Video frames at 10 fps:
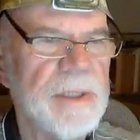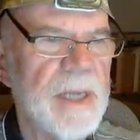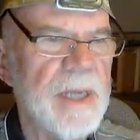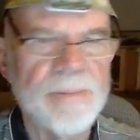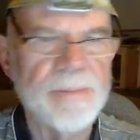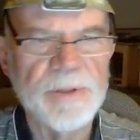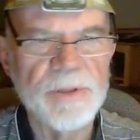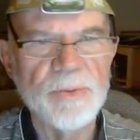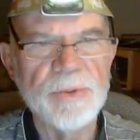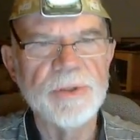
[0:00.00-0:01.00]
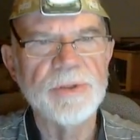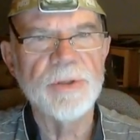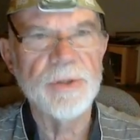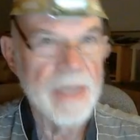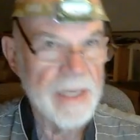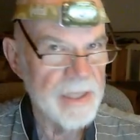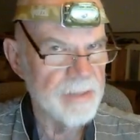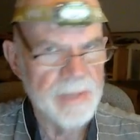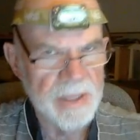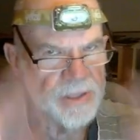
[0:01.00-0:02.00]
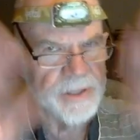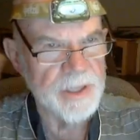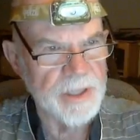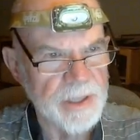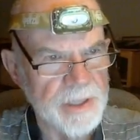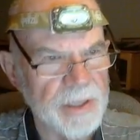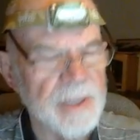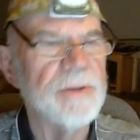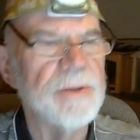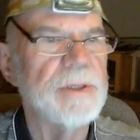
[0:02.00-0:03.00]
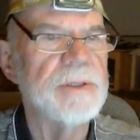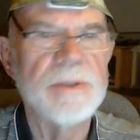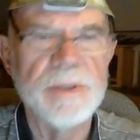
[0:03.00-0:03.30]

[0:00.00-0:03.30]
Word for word: Happens when you turn eighty, man. Suddenly nothing is going to